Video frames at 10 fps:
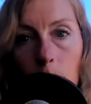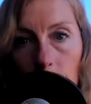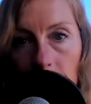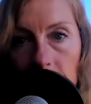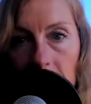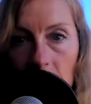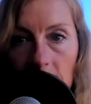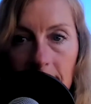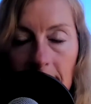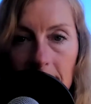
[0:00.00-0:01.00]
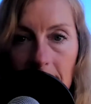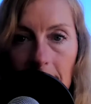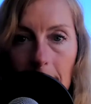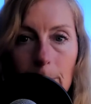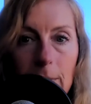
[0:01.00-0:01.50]
poor digest
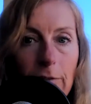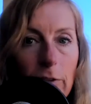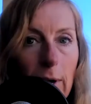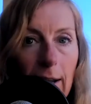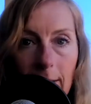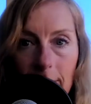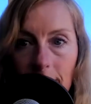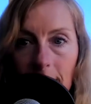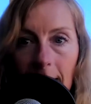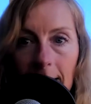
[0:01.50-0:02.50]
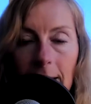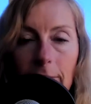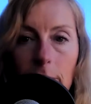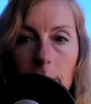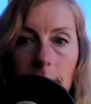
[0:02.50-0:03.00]
enzymes, if you have high
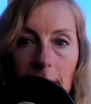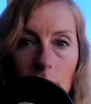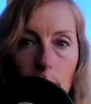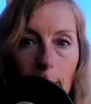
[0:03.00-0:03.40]
levels of H.